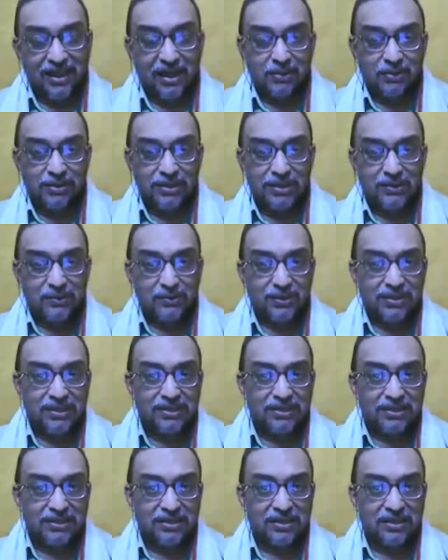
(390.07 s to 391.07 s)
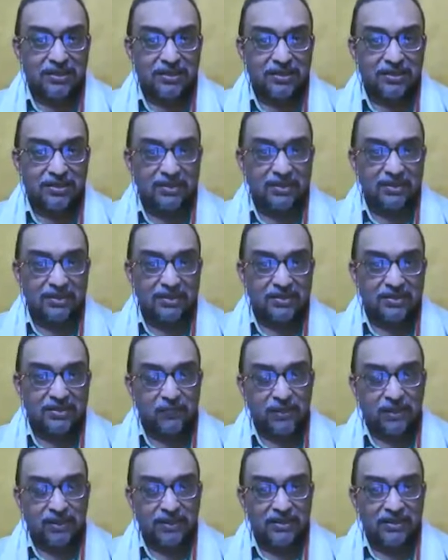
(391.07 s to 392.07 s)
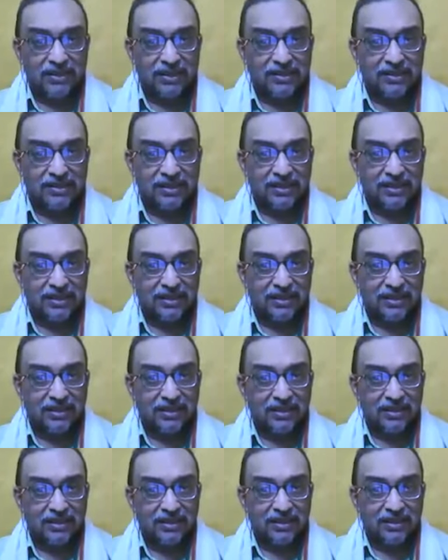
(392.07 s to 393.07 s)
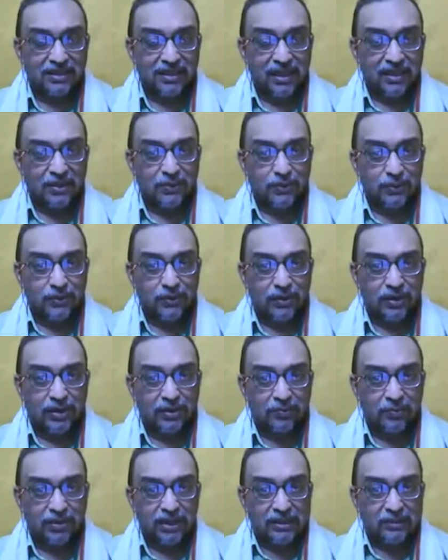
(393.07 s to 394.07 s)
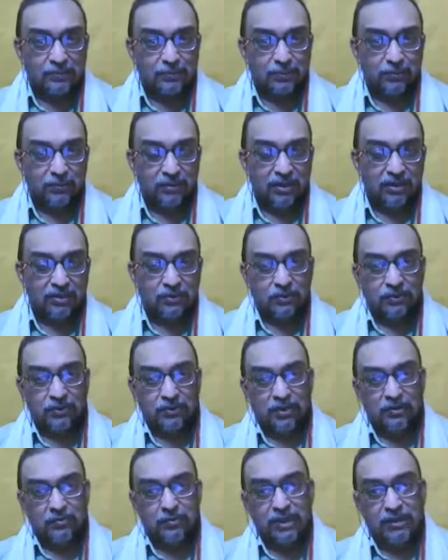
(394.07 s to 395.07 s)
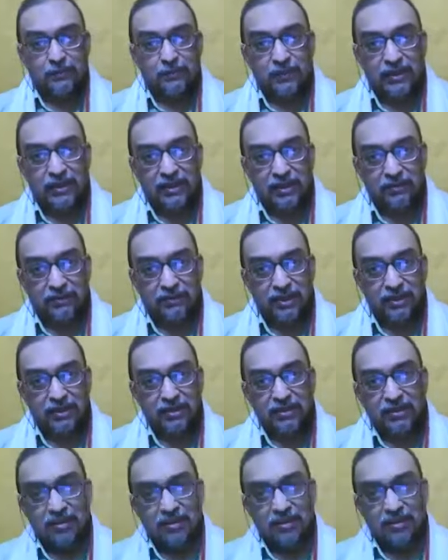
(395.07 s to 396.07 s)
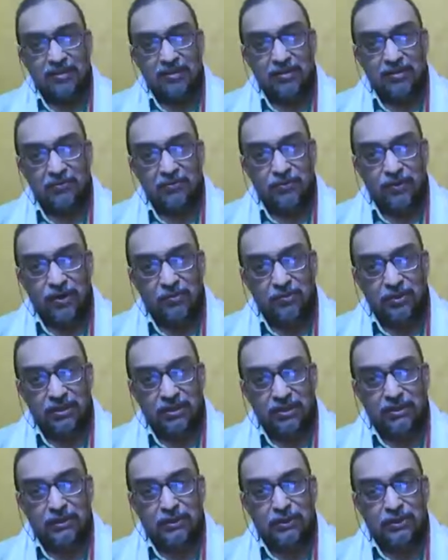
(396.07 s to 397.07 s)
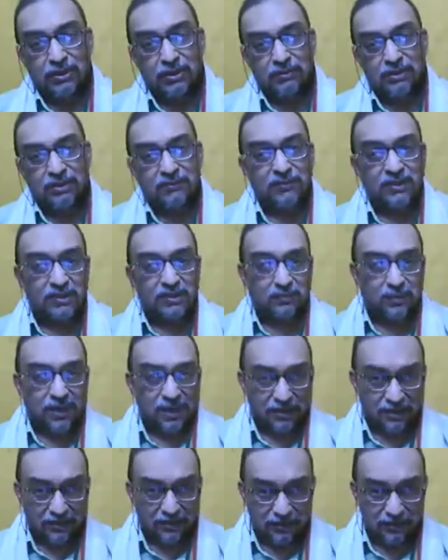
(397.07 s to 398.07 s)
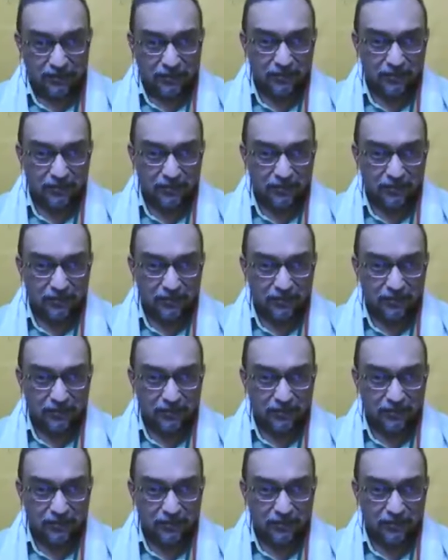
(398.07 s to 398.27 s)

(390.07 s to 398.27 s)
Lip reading: Now this was somewhat interesting and could not be explained away from the conclusion of the first part.